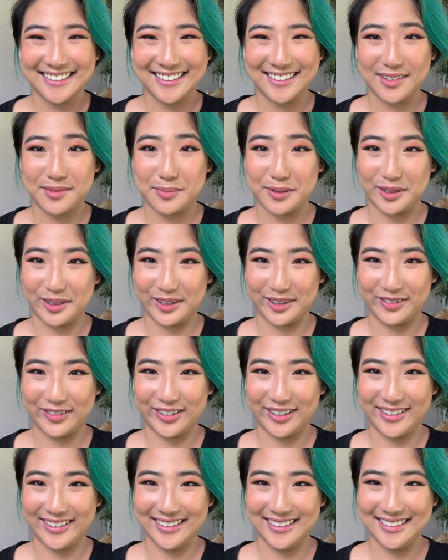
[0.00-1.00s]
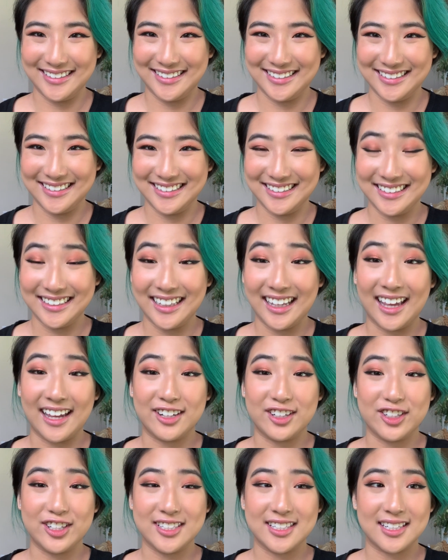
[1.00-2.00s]
They're beautiful.
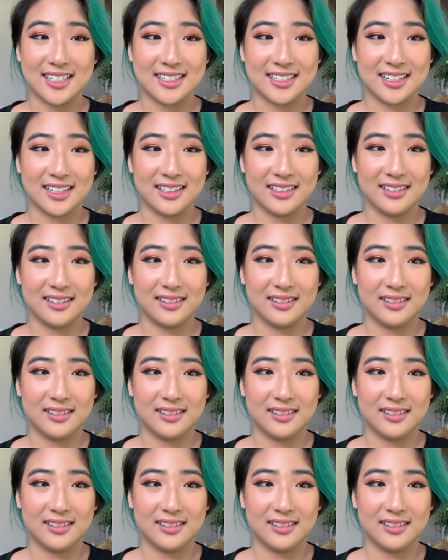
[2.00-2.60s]
And she's hissing.